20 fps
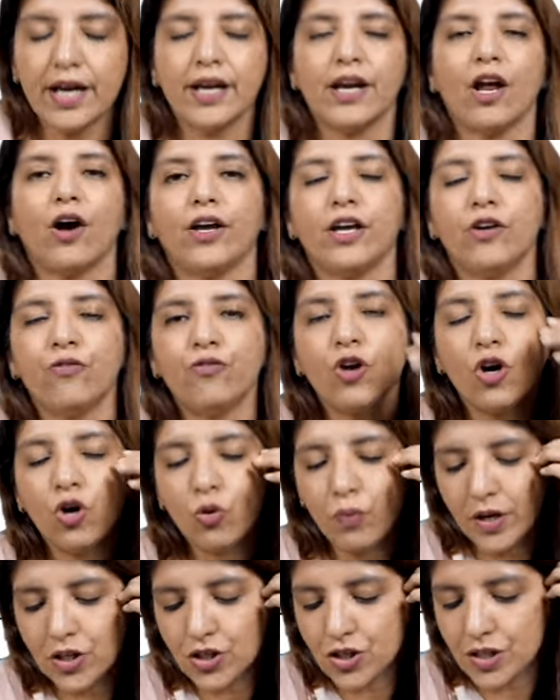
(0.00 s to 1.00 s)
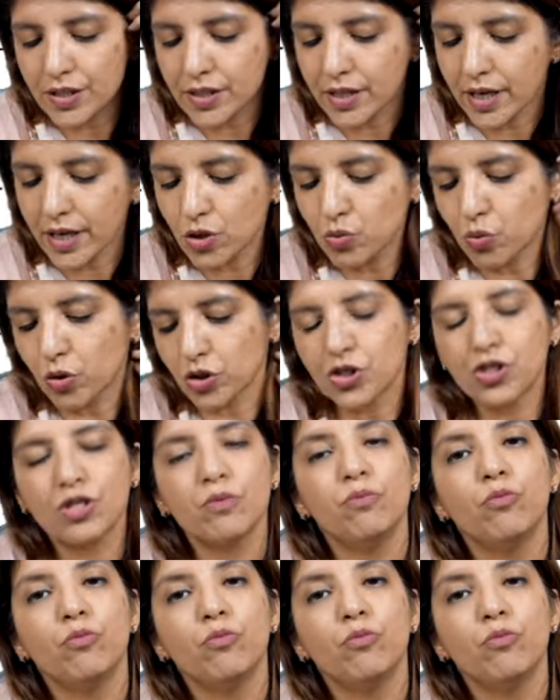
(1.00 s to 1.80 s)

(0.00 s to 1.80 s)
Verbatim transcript: Now, if your question says what is the